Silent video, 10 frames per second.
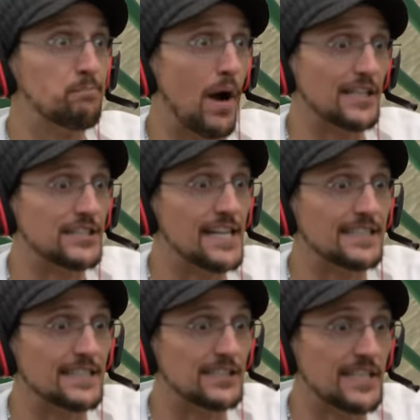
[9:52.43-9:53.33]
his butt
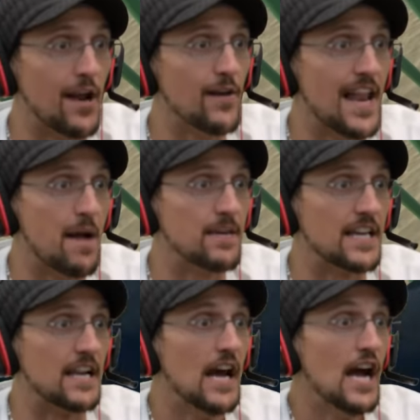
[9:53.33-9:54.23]
cheeks is staring at
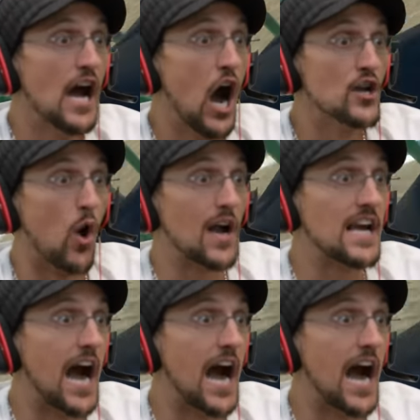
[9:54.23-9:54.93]
me and... Yo, I